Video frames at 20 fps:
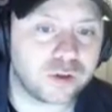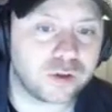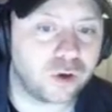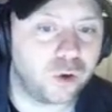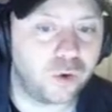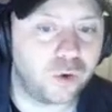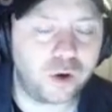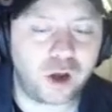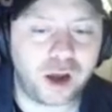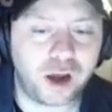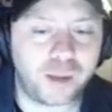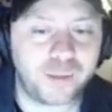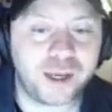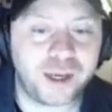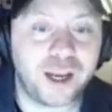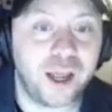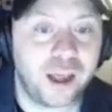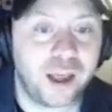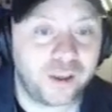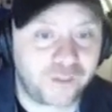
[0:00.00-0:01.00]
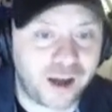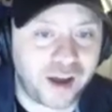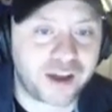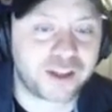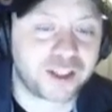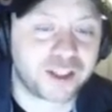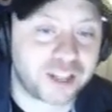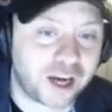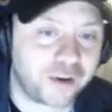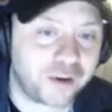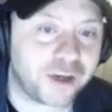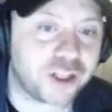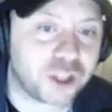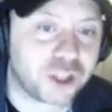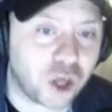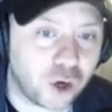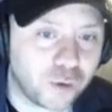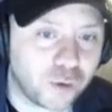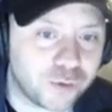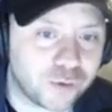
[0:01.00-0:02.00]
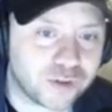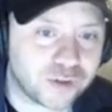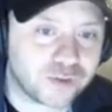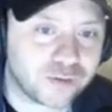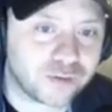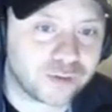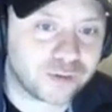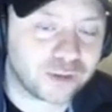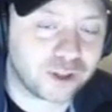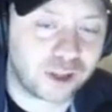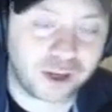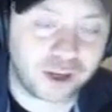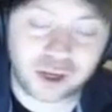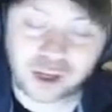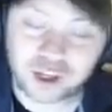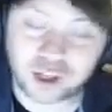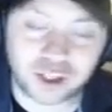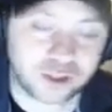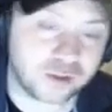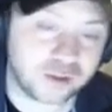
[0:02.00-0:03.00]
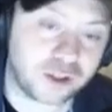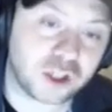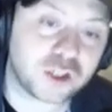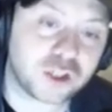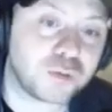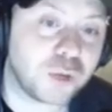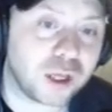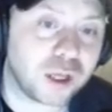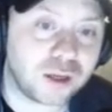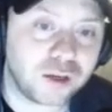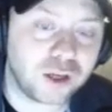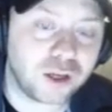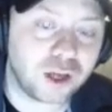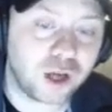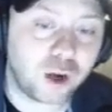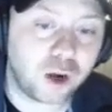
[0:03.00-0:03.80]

I mean, if I was Jerry Jones, it's just me,